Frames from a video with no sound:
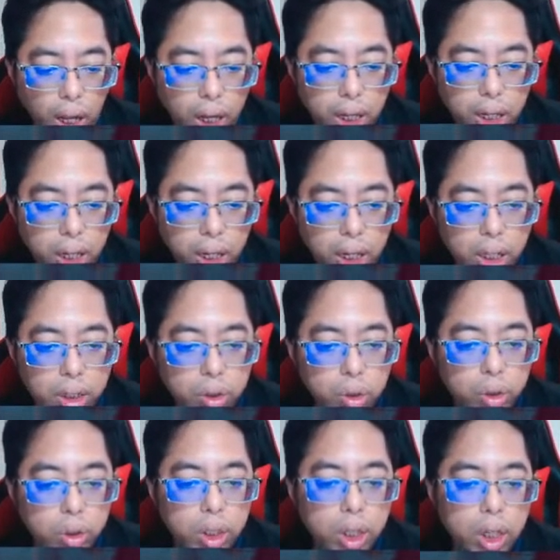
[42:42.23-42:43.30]
Okay.
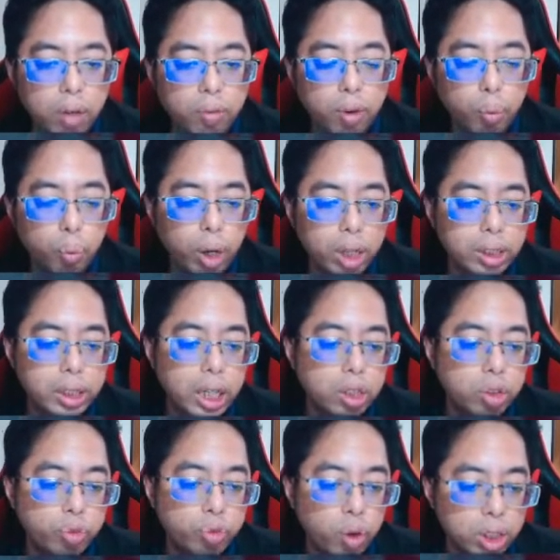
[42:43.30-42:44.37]
So from one cell
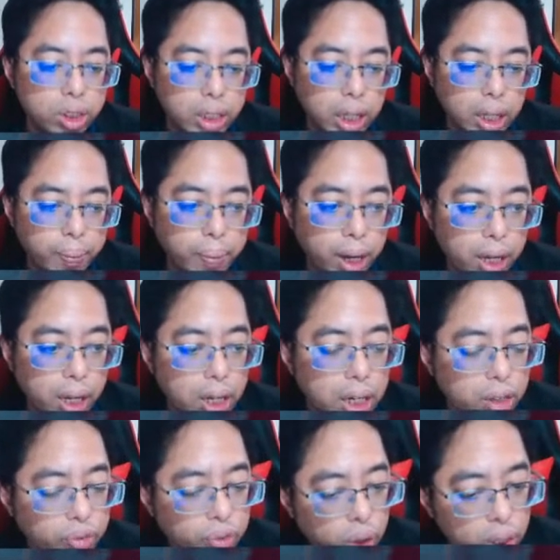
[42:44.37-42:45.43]
to four cell, but in
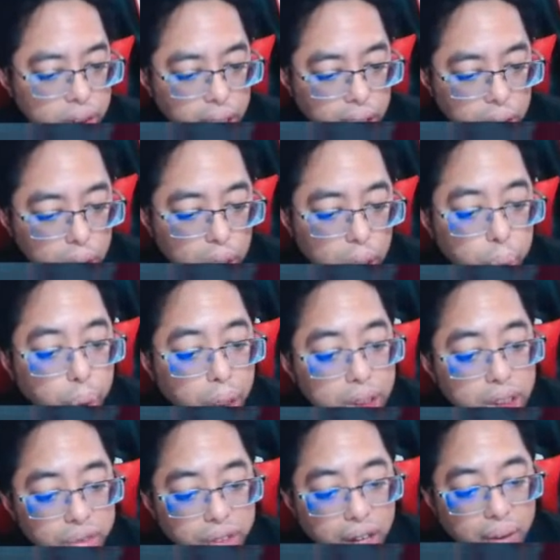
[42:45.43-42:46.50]
the four cell, only one
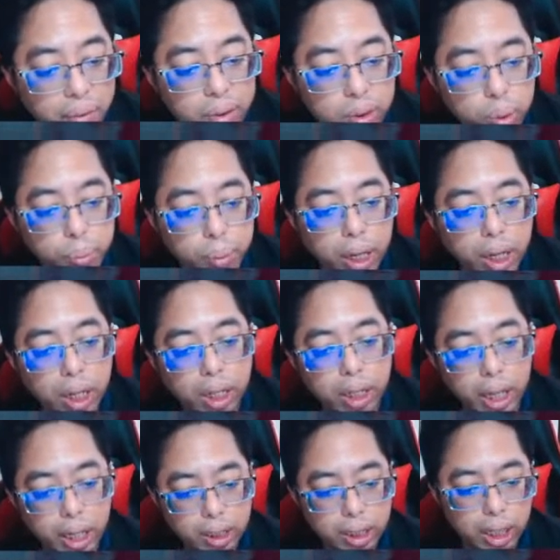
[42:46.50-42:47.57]
survives to make
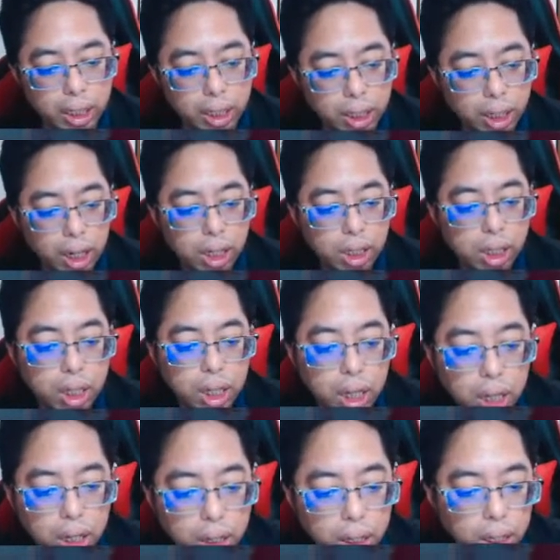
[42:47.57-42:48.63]
the egg cell. Okay,
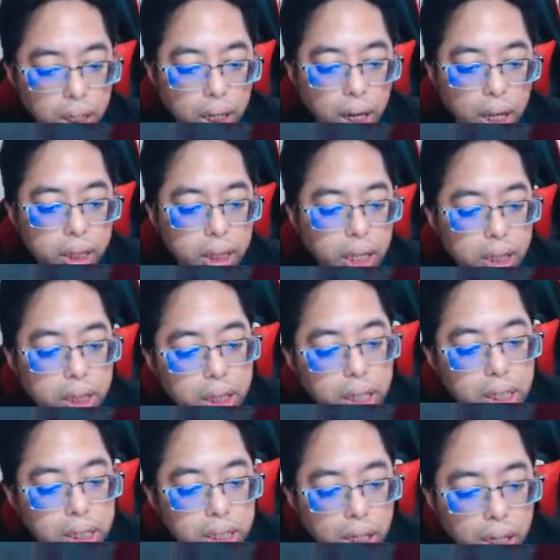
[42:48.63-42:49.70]
and then
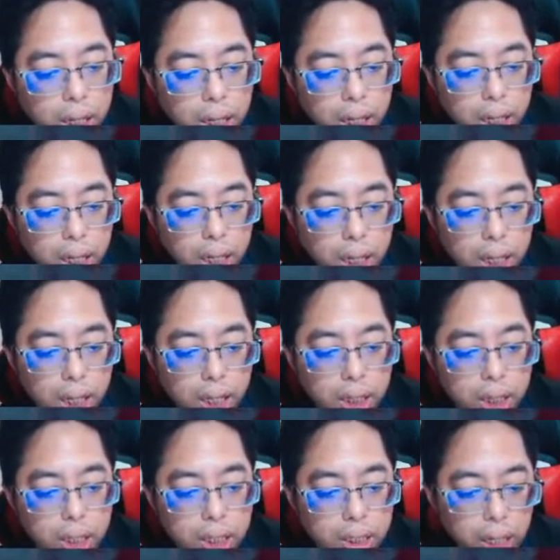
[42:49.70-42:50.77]
this
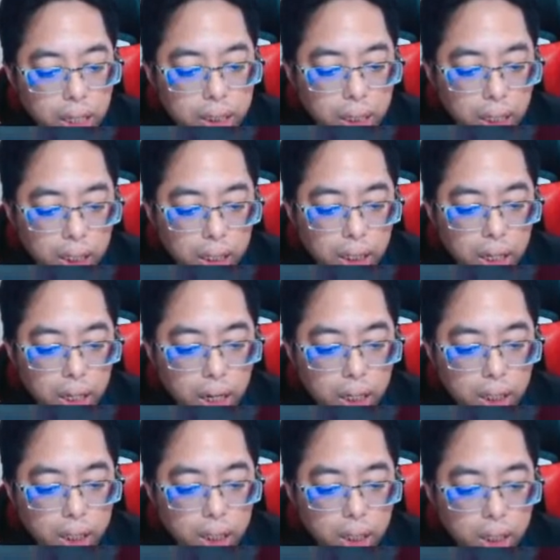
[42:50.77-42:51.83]
egg cell
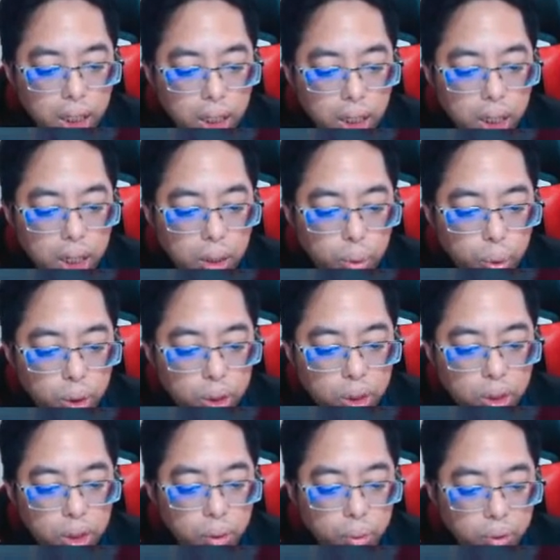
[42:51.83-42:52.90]
will
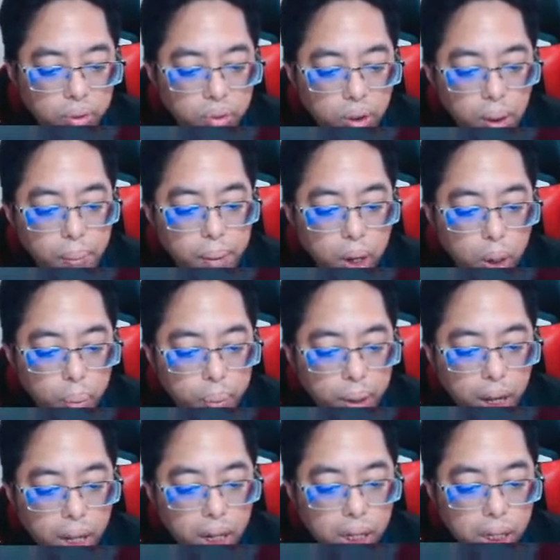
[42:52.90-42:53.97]
form
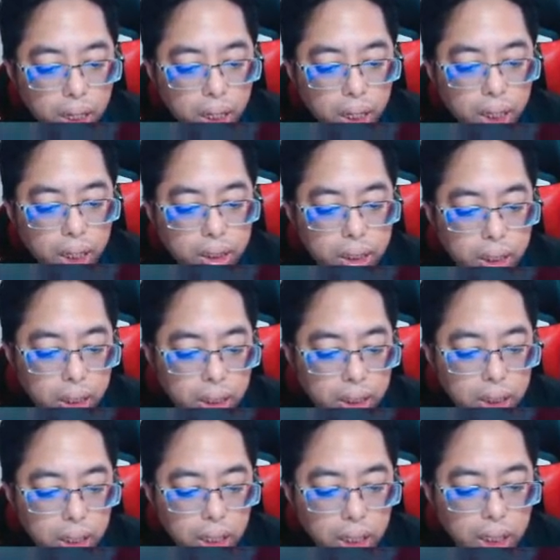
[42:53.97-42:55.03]
micropyle,
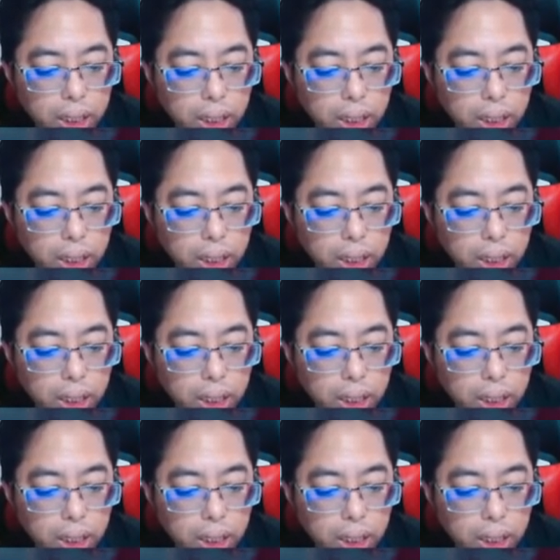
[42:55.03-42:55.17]
synergid,